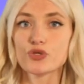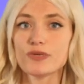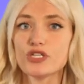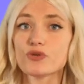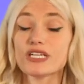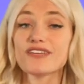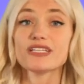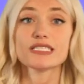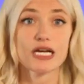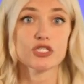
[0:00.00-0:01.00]
room and you could
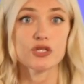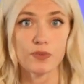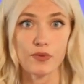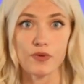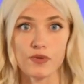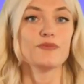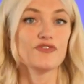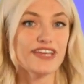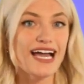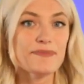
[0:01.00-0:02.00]
even touch the pool.
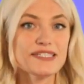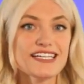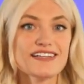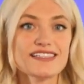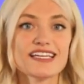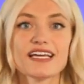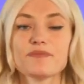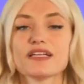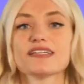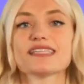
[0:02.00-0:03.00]
Moving upstairs in
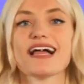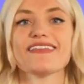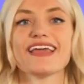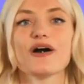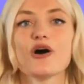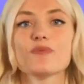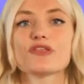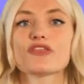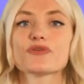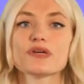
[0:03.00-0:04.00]
Camila's LA home,
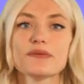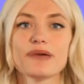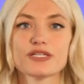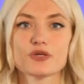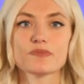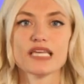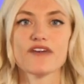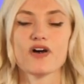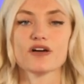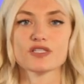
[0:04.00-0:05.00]
the three bedrooms
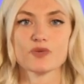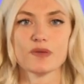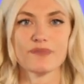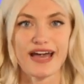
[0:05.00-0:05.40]
have ensuite